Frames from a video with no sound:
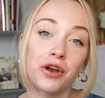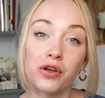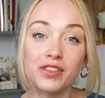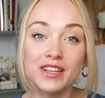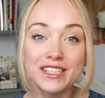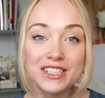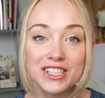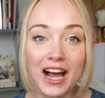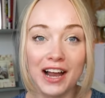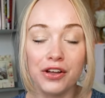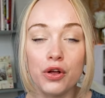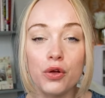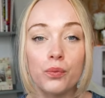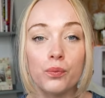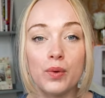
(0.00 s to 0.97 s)
and on this
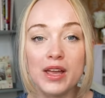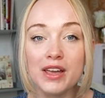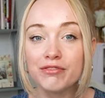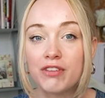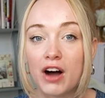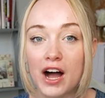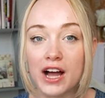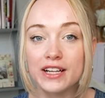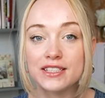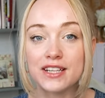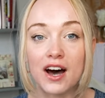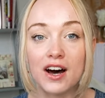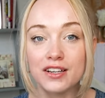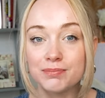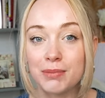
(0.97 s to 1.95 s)
channel we find
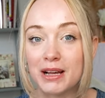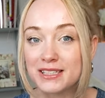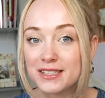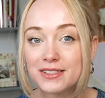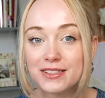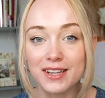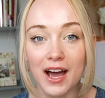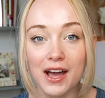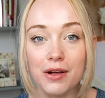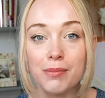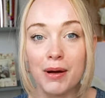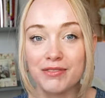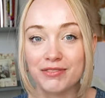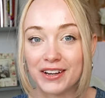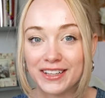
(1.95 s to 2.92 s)
our personal style
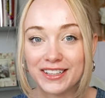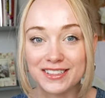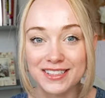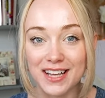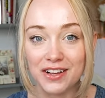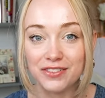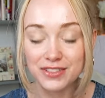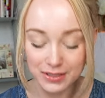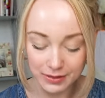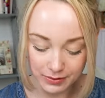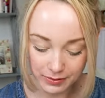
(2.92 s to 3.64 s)
by finding ourselves.